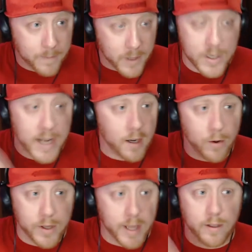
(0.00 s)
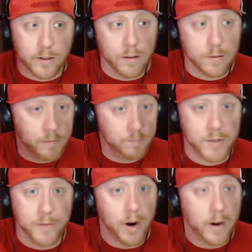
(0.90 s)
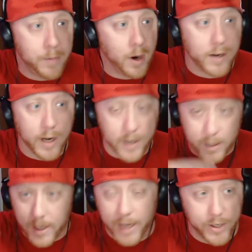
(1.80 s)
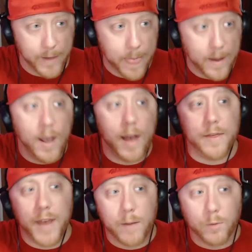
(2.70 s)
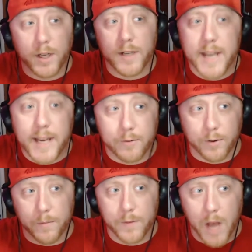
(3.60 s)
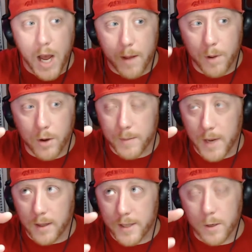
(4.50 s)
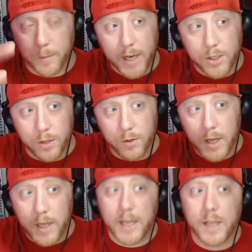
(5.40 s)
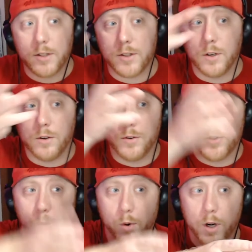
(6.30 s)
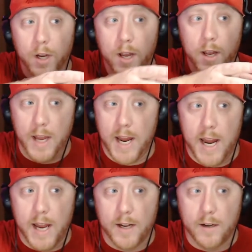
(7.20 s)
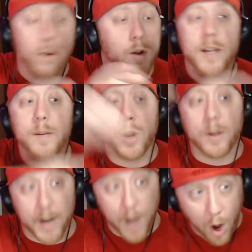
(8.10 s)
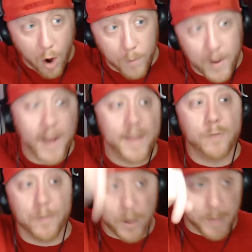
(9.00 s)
because you got to go into like the little safari park area and catch it. And then we're going to take it from uh, Pokemon Let's Go Pikachu into Sword and or no into Pokemon Home, and then from